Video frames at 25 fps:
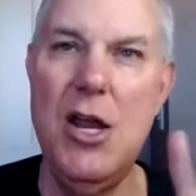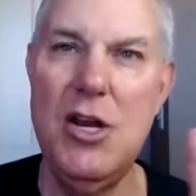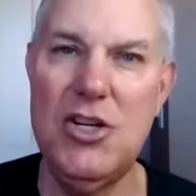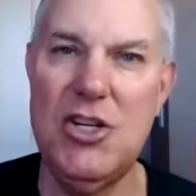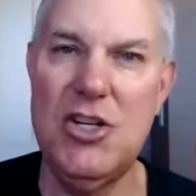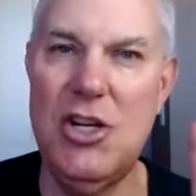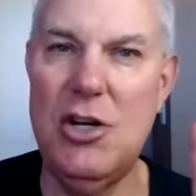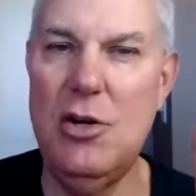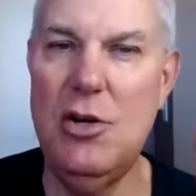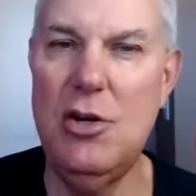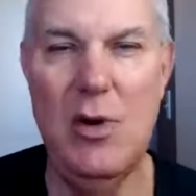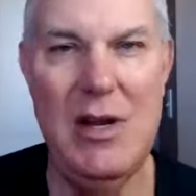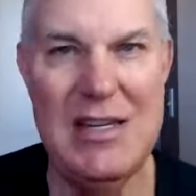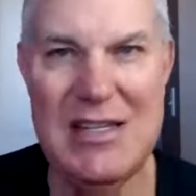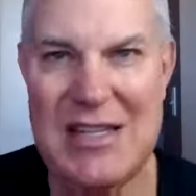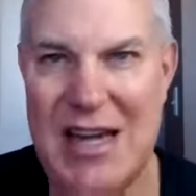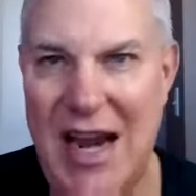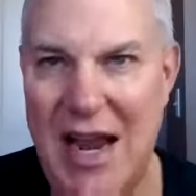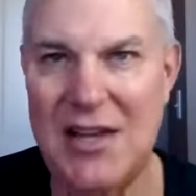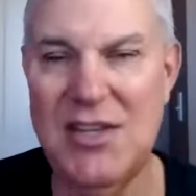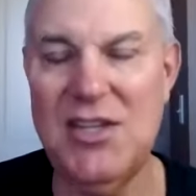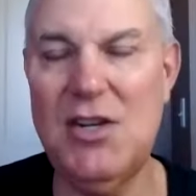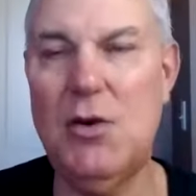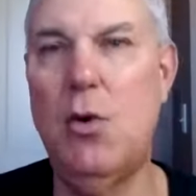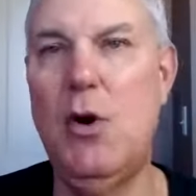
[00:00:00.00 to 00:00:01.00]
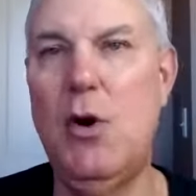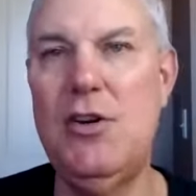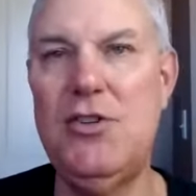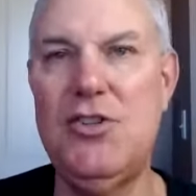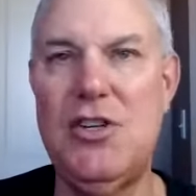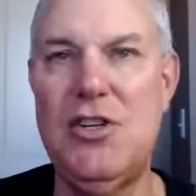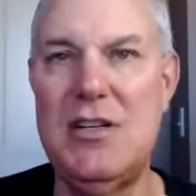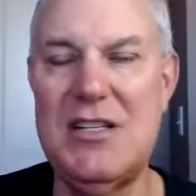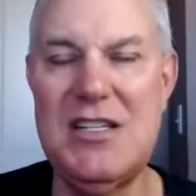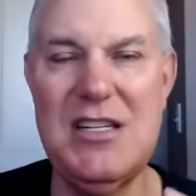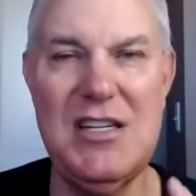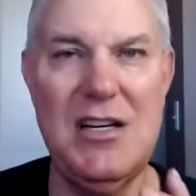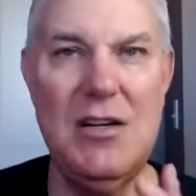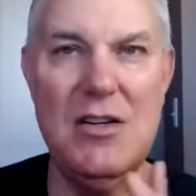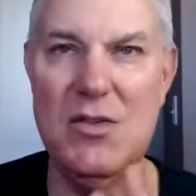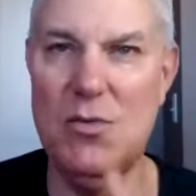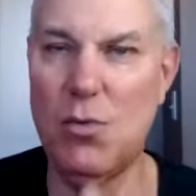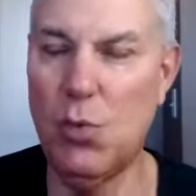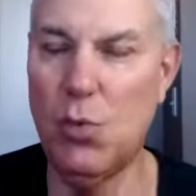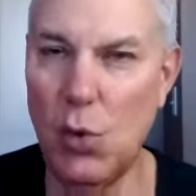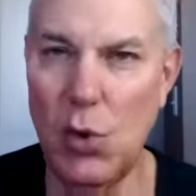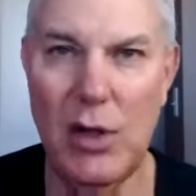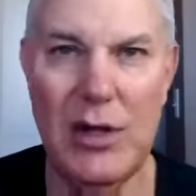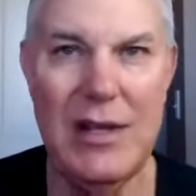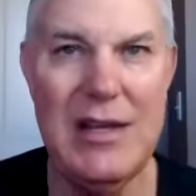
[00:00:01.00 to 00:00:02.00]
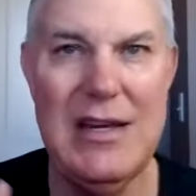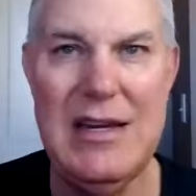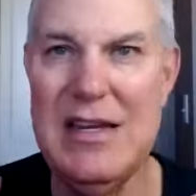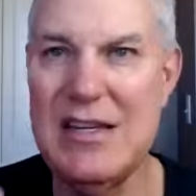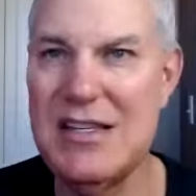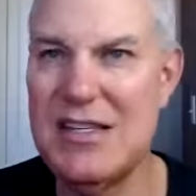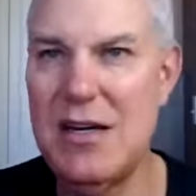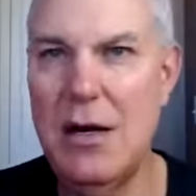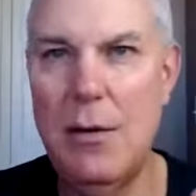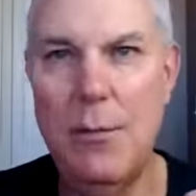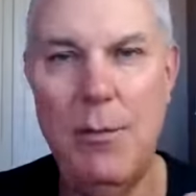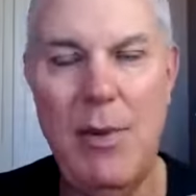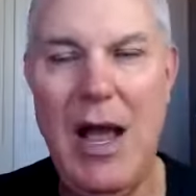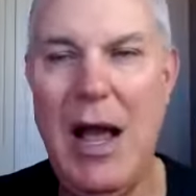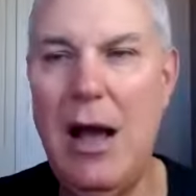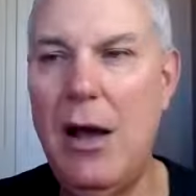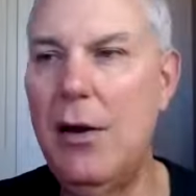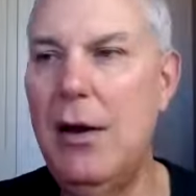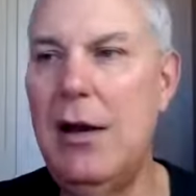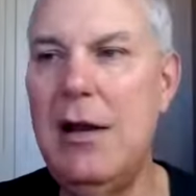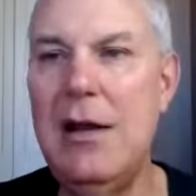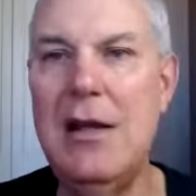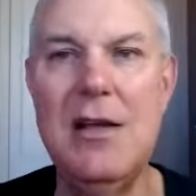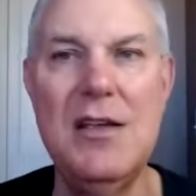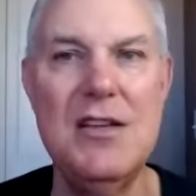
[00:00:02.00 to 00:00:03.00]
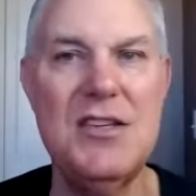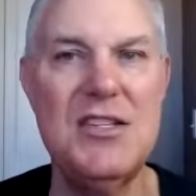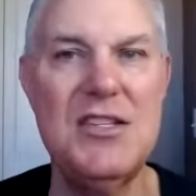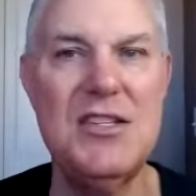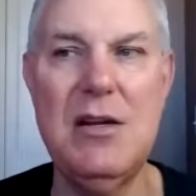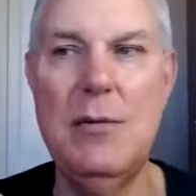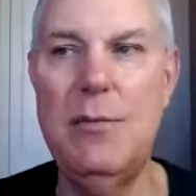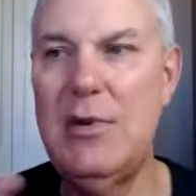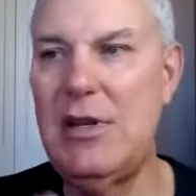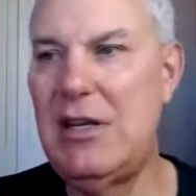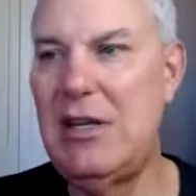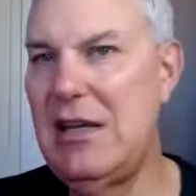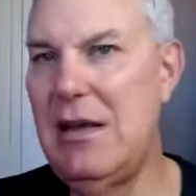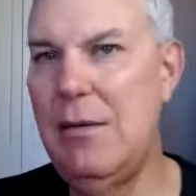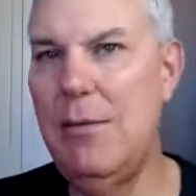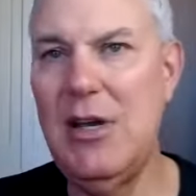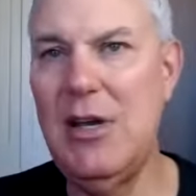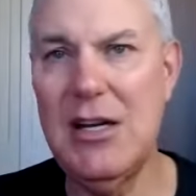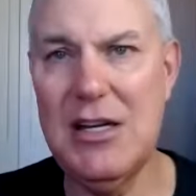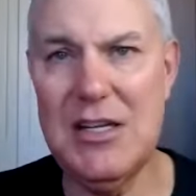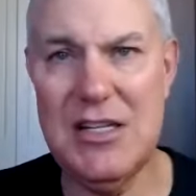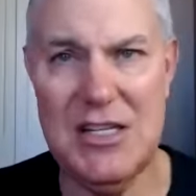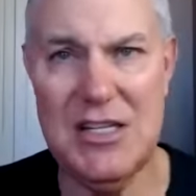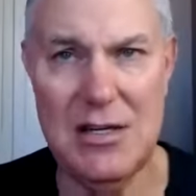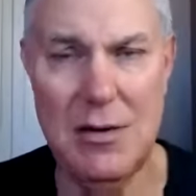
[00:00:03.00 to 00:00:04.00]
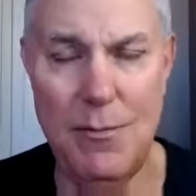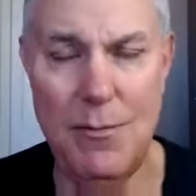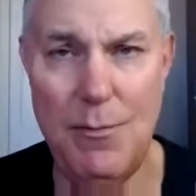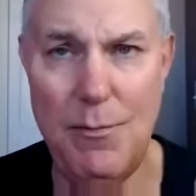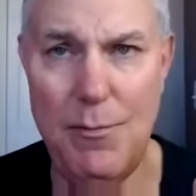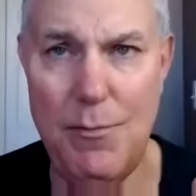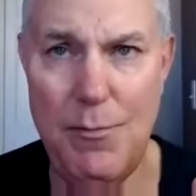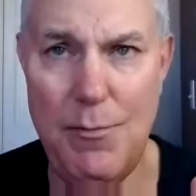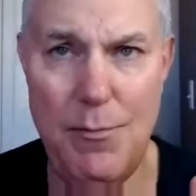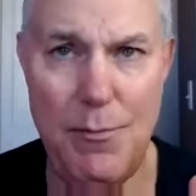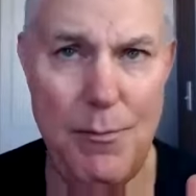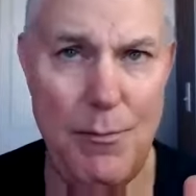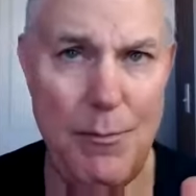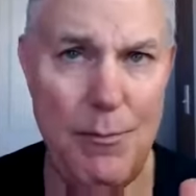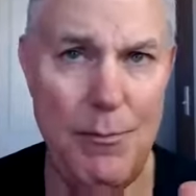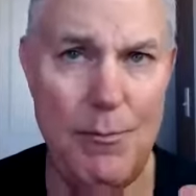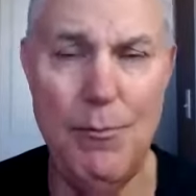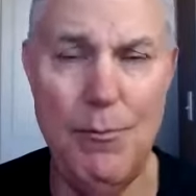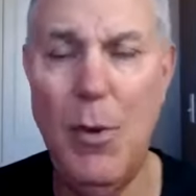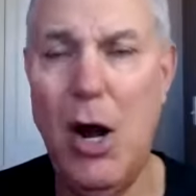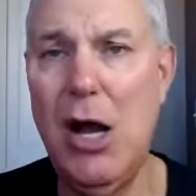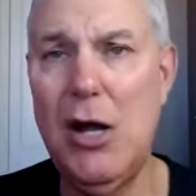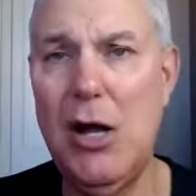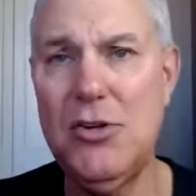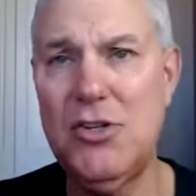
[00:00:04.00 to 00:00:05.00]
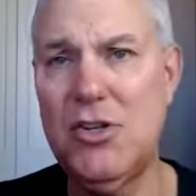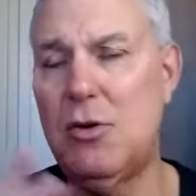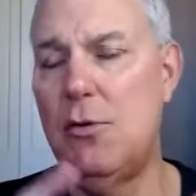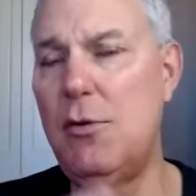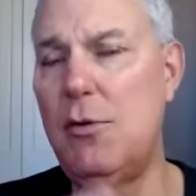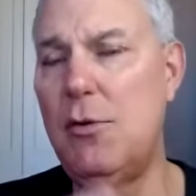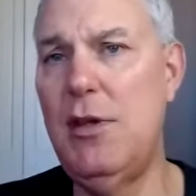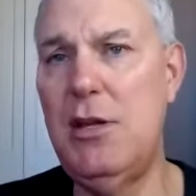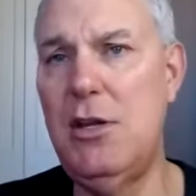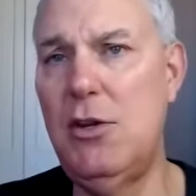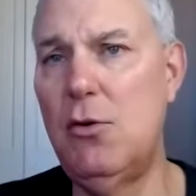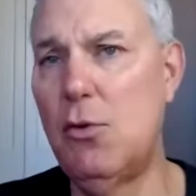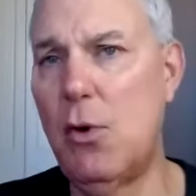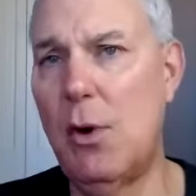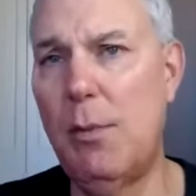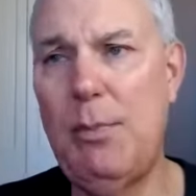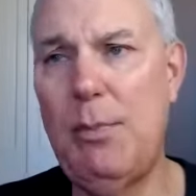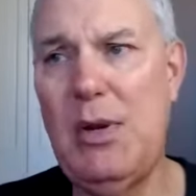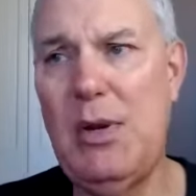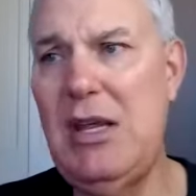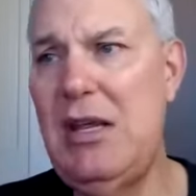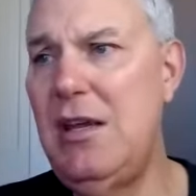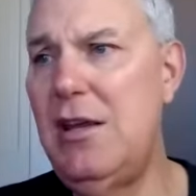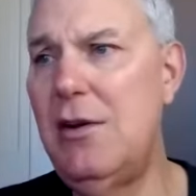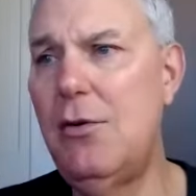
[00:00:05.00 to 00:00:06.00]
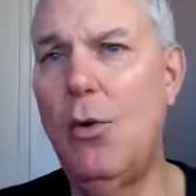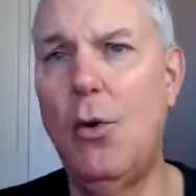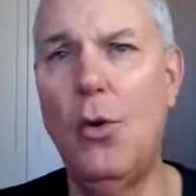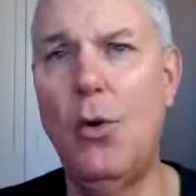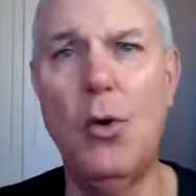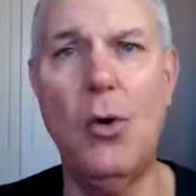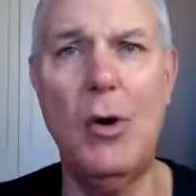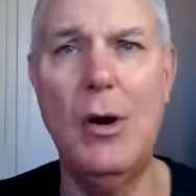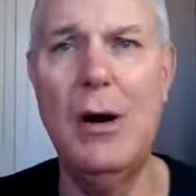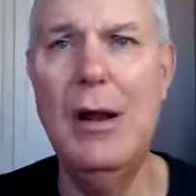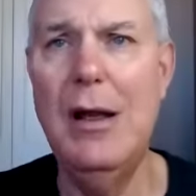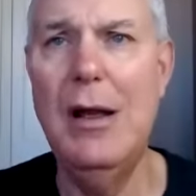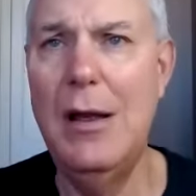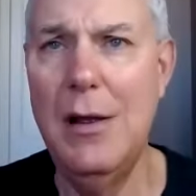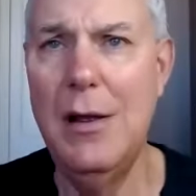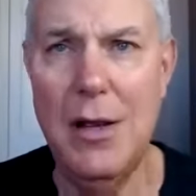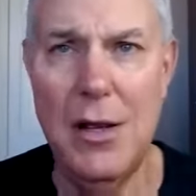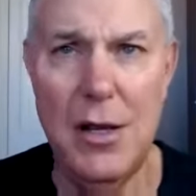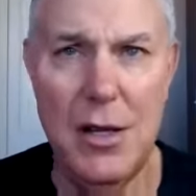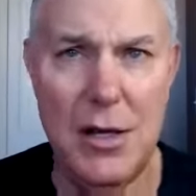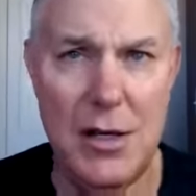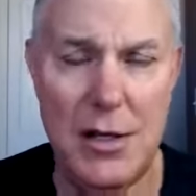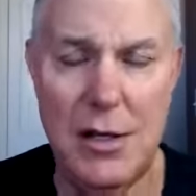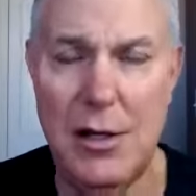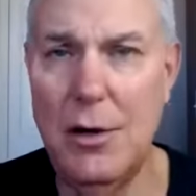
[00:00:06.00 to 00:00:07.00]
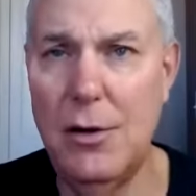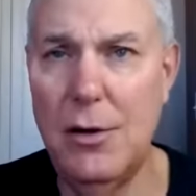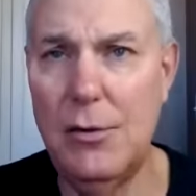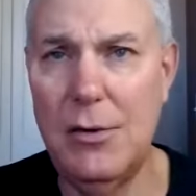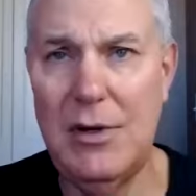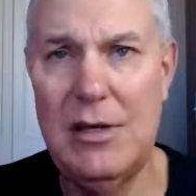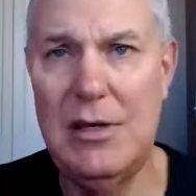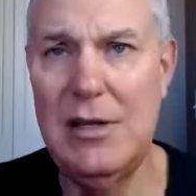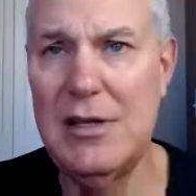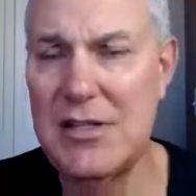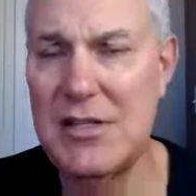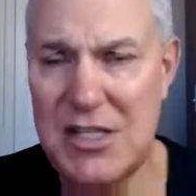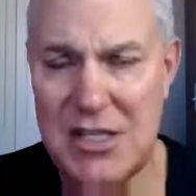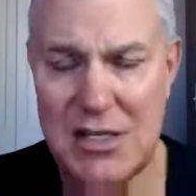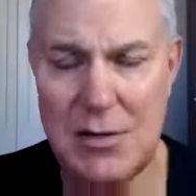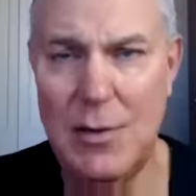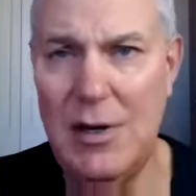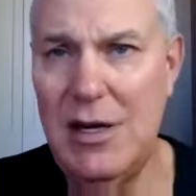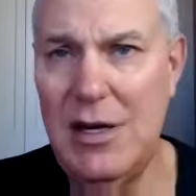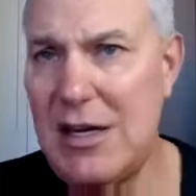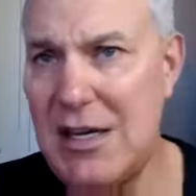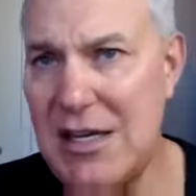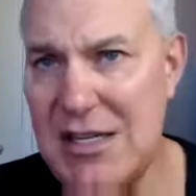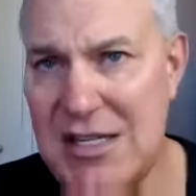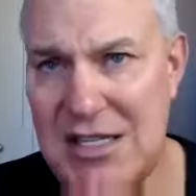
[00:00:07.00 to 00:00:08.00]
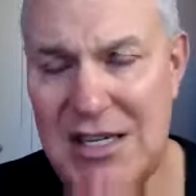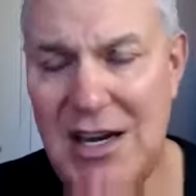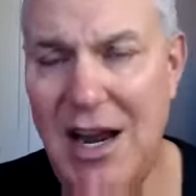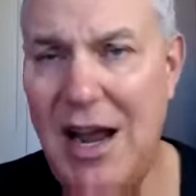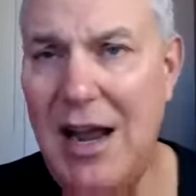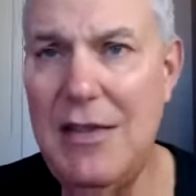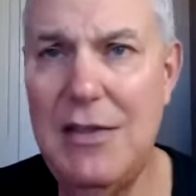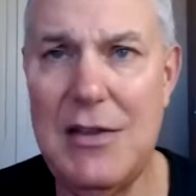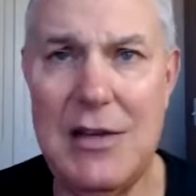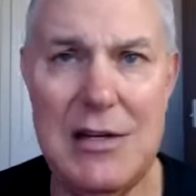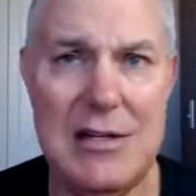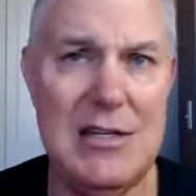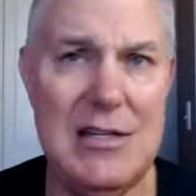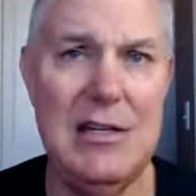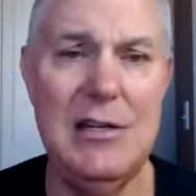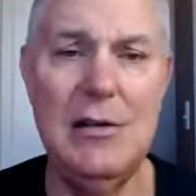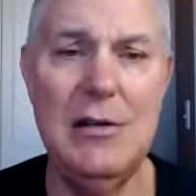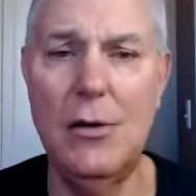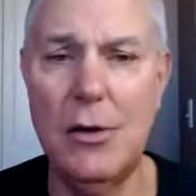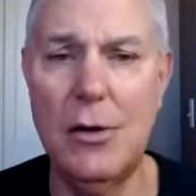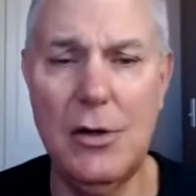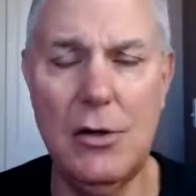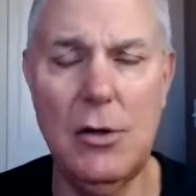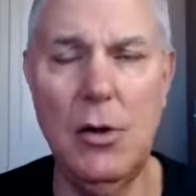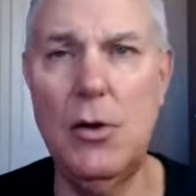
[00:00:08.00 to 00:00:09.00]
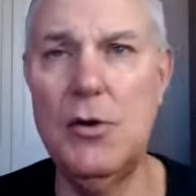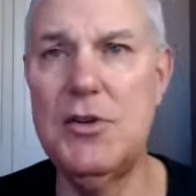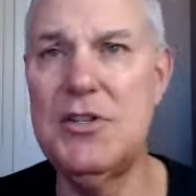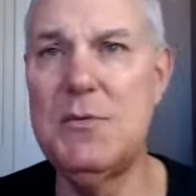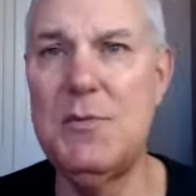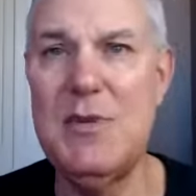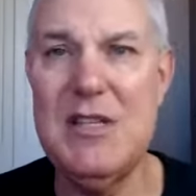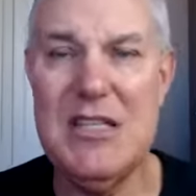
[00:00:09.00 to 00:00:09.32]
2 is ask questions. Sales really isn't about some gimmick, some mantra that you repeat, or getting somebody to sign the deal or close them.